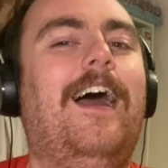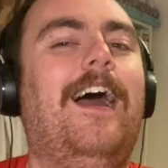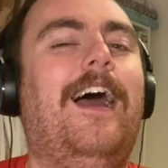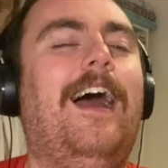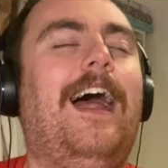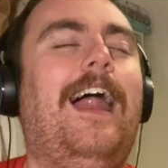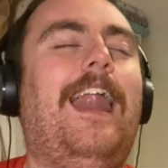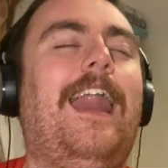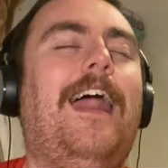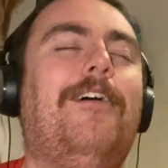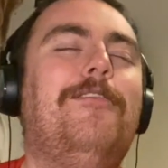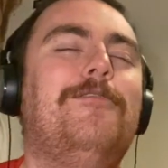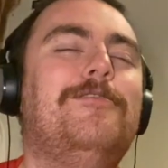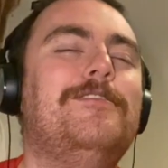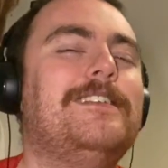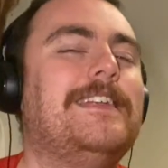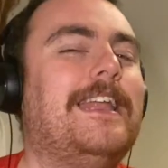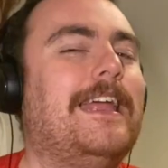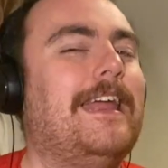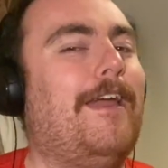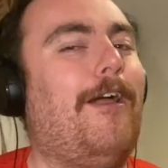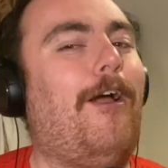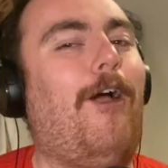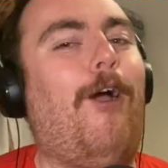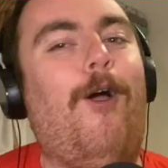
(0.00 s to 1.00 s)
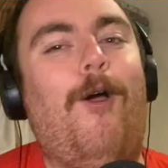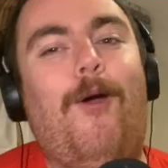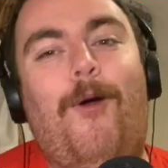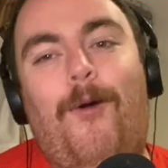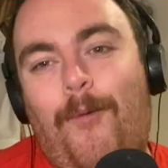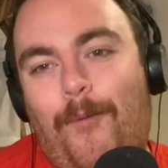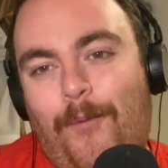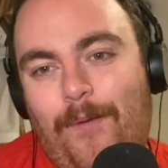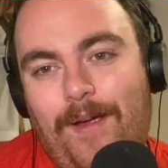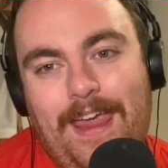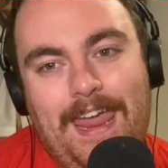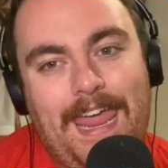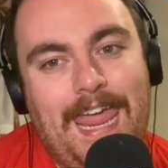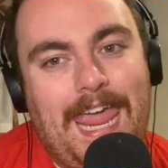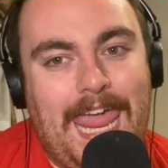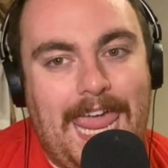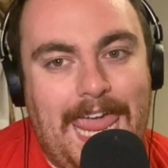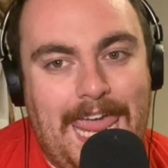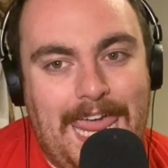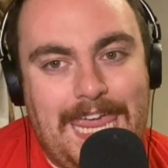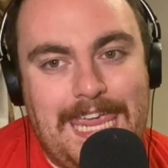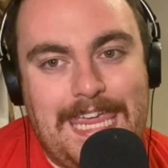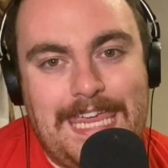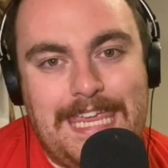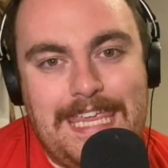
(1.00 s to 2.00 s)
And I was like,
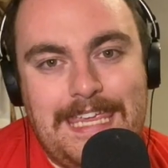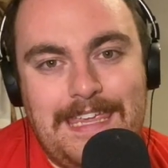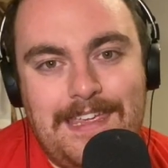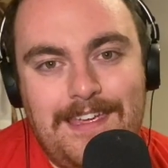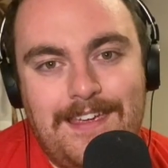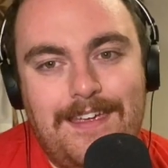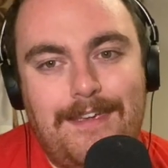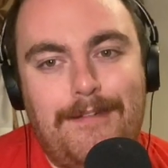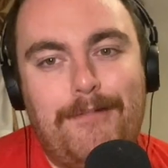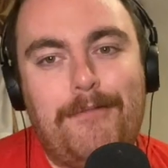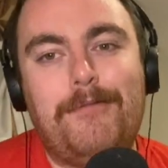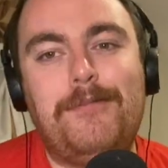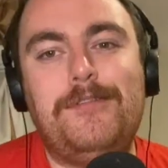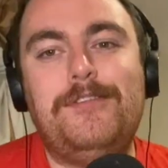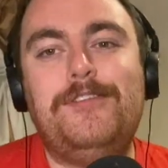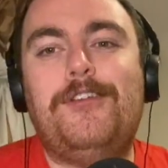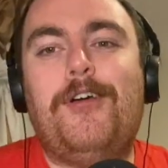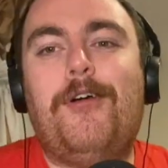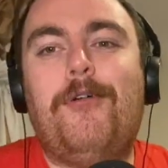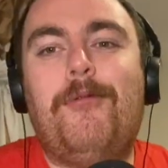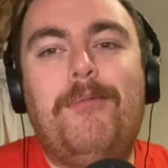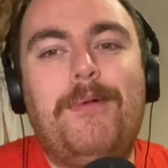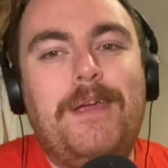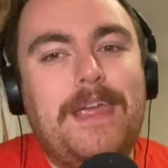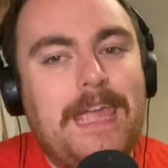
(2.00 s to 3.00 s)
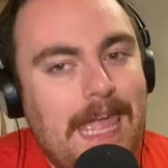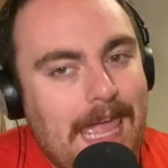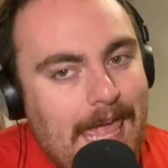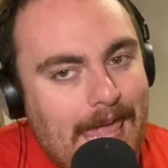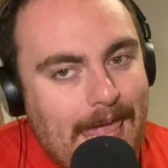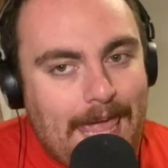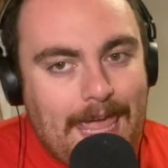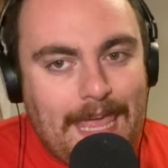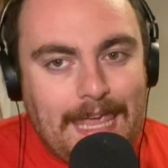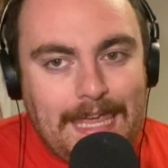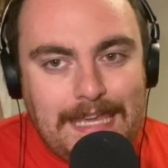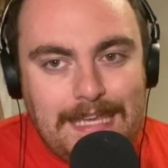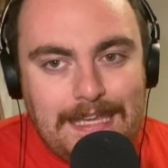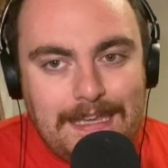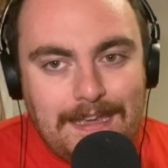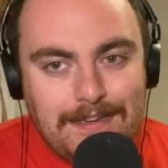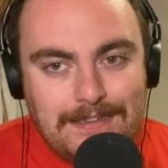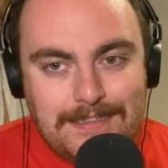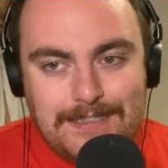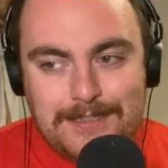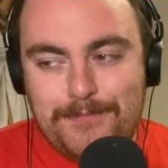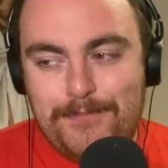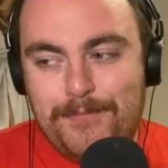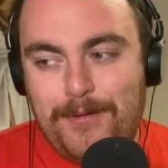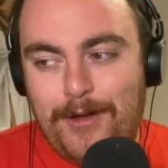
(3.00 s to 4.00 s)
okay, it was okay, I
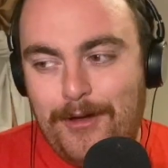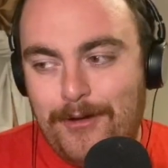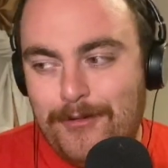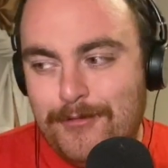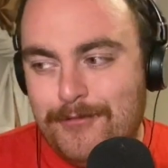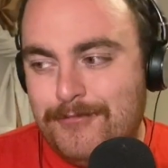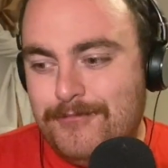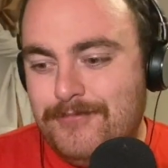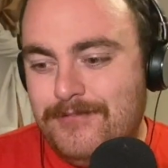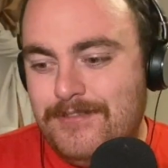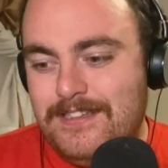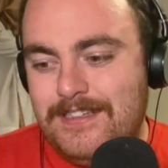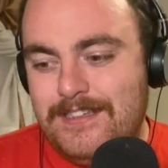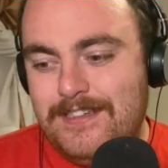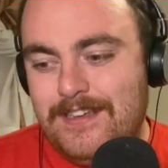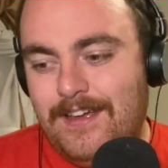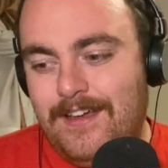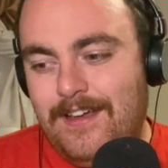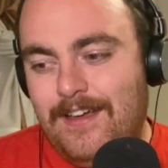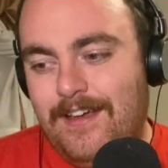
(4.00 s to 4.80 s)
suppose.